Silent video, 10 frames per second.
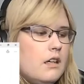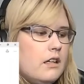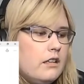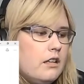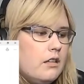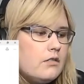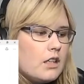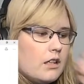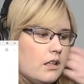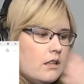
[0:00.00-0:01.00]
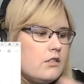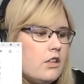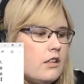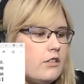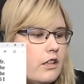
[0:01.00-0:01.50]
Oh, Johnny,
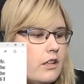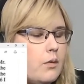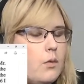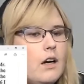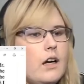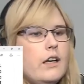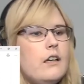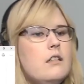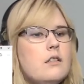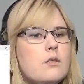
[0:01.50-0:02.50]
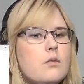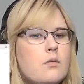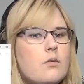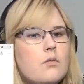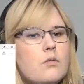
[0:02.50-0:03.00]
why?
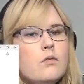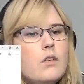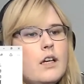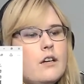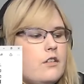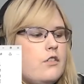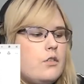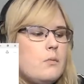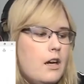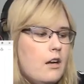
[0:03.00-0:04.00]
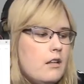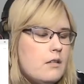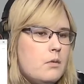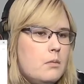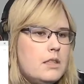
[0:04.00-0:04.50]
Why did you marry this
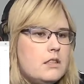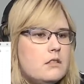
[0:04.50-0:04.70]
woman?